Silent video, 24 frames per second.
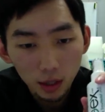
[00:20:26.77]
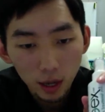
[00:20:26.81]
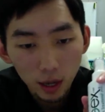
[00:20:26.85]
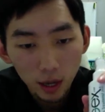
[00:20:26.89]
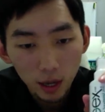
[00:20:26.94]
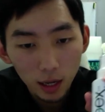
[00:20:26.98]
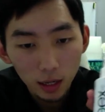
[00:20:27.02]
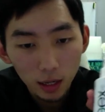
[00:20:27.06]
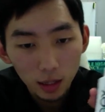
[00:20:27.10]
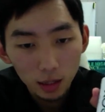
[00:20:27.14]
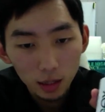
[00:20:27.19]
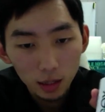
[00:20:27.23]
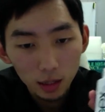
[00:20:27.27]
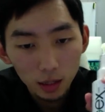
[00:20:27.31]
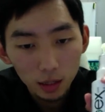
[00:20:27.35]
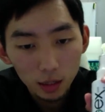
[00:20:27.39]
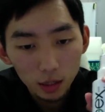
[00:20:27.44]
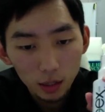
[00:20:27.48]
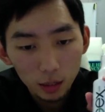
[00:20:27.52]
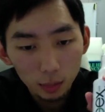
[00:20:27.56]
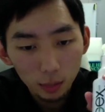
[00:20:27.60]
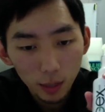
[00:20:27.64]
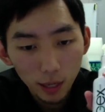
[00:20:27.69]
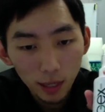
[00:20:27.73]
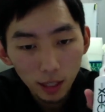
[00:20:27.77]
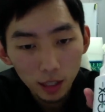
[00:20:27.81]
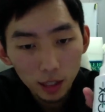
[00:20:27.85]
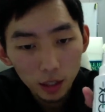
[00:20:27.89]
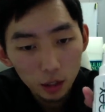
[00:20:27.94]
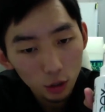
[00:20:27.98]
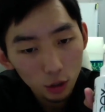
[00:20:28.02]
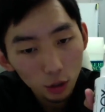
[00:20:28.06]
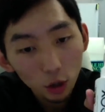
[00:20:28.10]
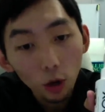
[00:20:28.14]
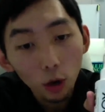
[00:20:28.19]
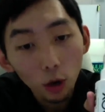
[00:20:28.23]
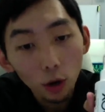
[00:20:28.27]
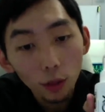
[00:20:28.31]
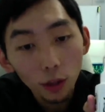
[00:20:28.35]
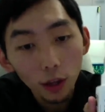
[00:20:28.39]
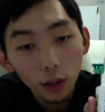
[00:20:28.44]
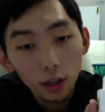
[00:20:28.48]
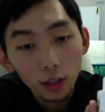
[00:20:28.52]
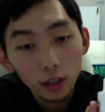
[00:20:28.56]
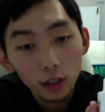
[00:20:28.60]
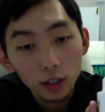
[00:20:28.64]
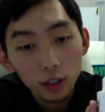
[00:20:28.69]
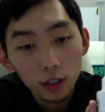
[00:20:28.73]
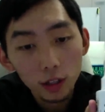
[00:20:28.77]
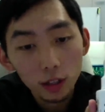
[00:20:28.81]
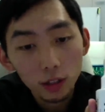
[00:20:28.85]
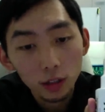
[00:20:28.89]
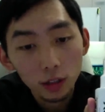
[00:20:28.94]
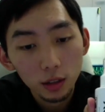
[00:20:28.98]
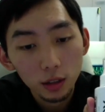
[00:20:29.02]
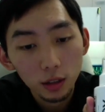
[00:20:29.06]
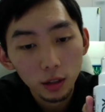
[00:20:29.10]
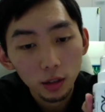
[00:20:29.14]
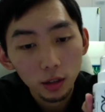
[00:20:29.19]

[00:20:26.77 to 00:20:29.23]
and to make sure that it's